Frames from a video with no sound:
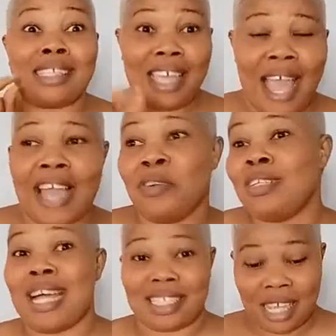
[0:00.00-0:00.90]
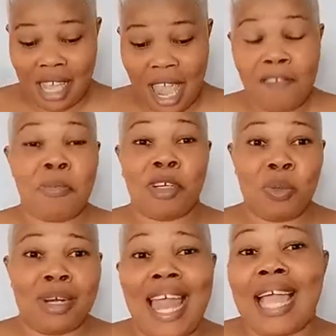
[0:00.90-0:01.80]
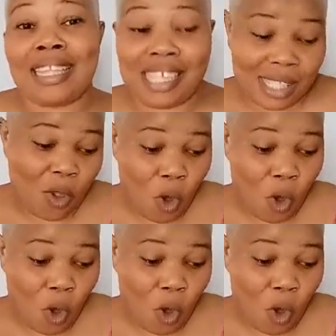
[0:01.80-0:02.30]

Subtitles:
Yeah, I know that everybody will like this,